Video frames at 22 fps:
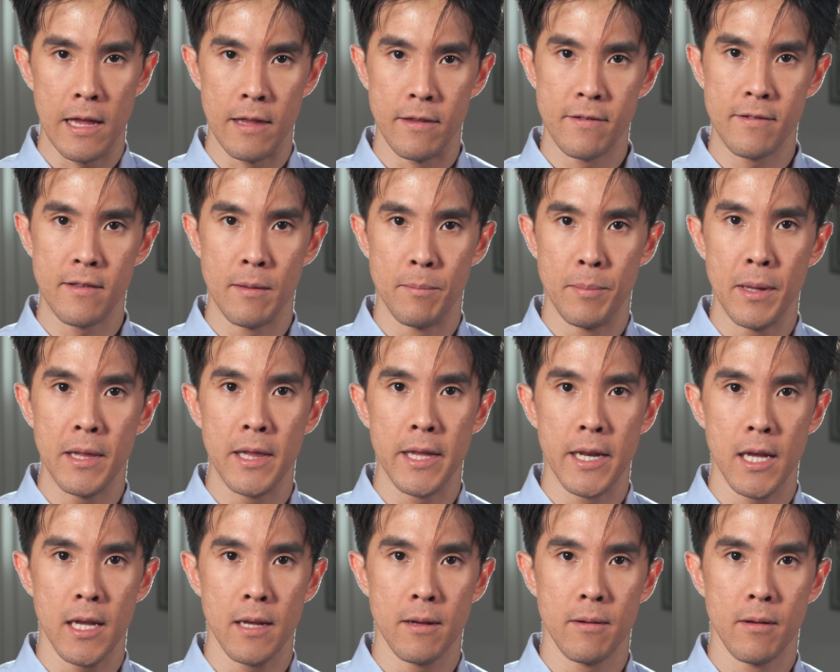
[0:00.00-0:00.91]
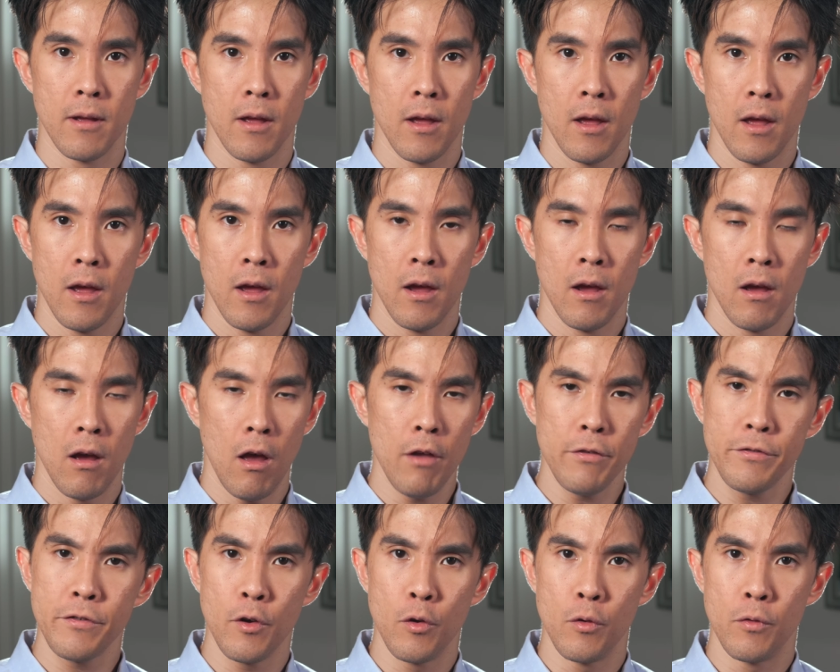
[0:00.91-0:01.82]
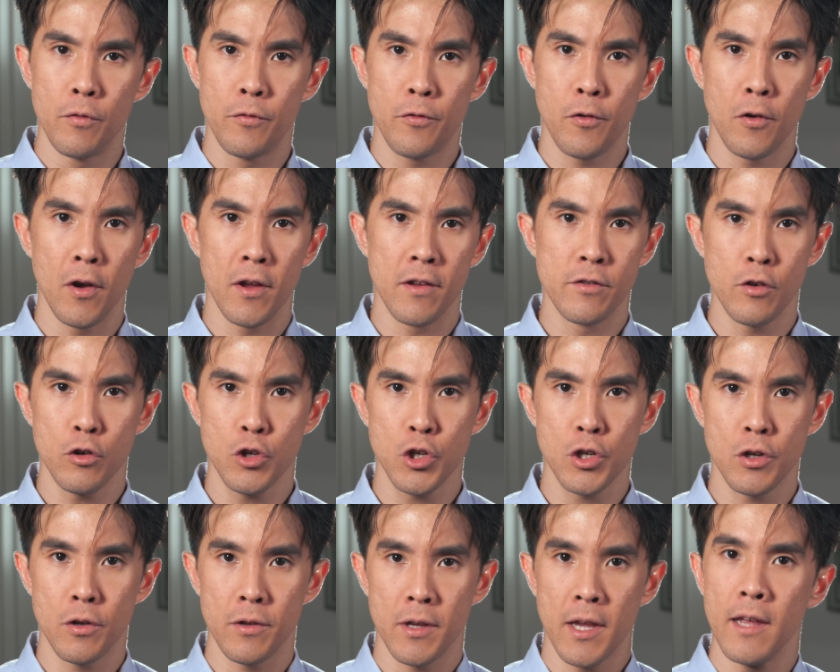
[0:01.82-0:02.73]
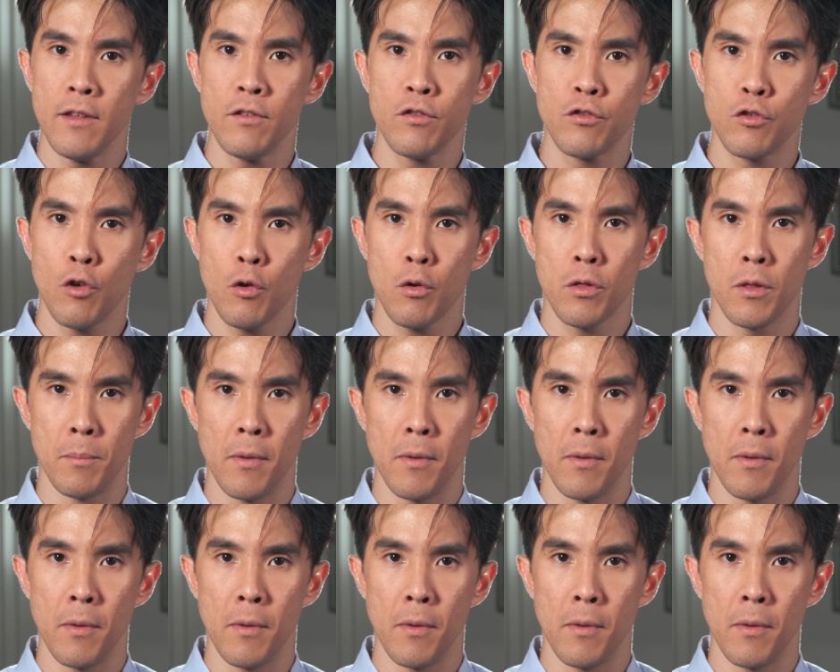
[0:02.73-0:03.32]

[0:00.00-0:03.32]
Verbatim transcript: instability. Also, for exertional heat stroke, the